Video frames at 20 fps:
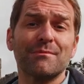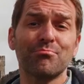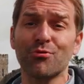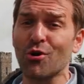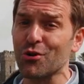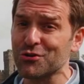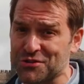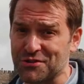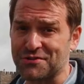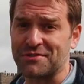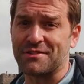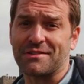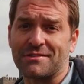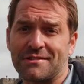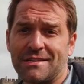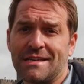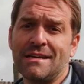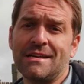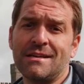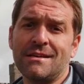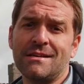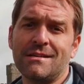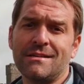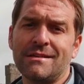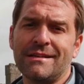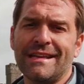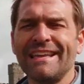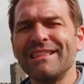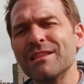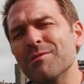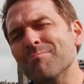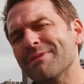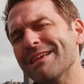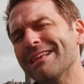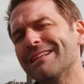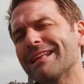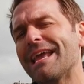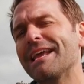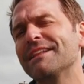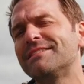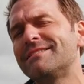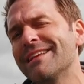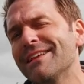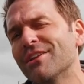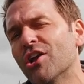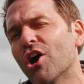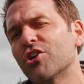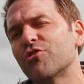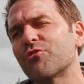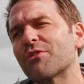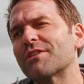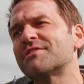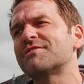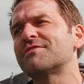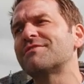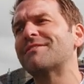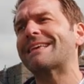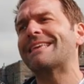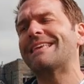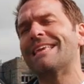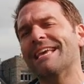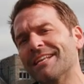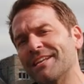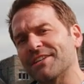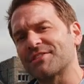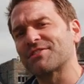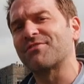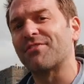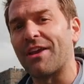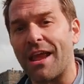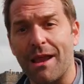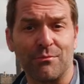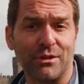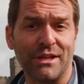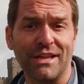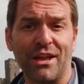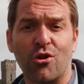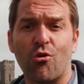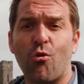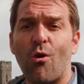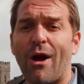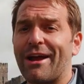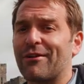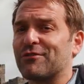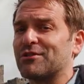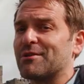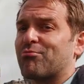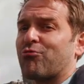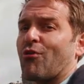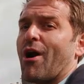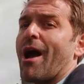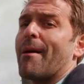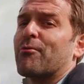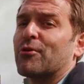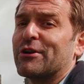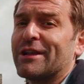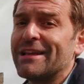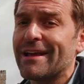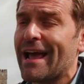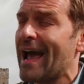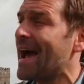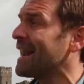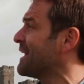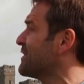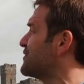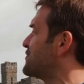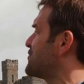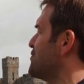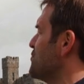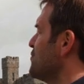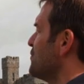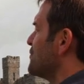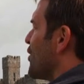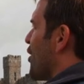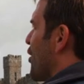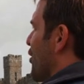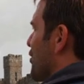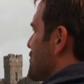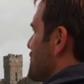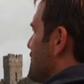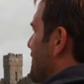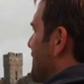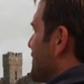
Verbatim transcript: and purchases. In the mid-1800s, the Guinness family acquired the property, adding two large